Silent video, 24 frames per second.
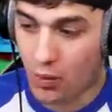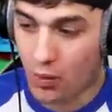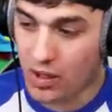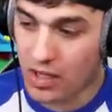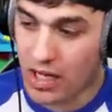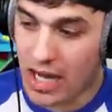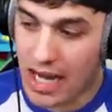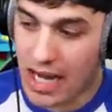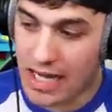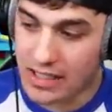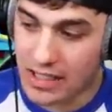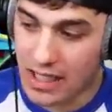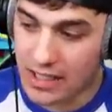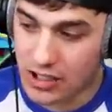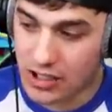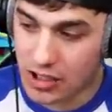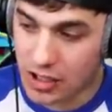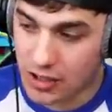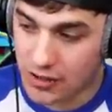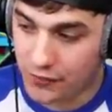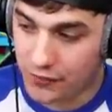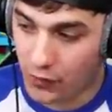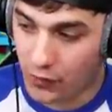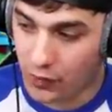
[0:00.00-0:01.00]
one guy has
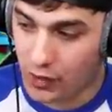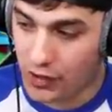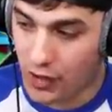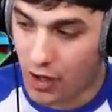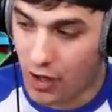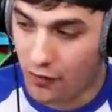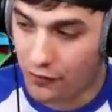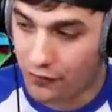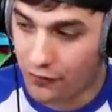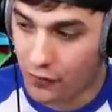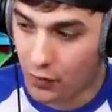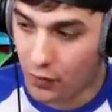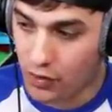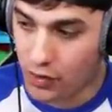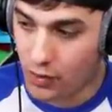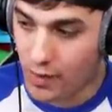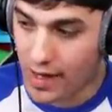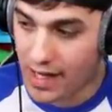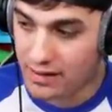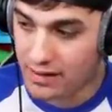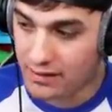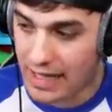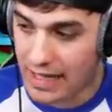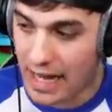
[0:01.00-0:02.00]
just fallen off all the
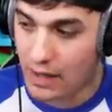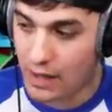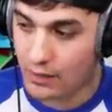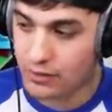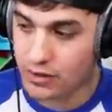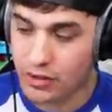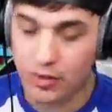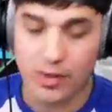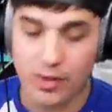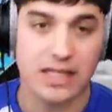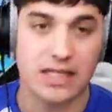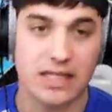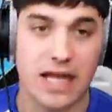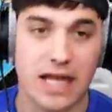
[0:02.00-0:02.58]
way down to his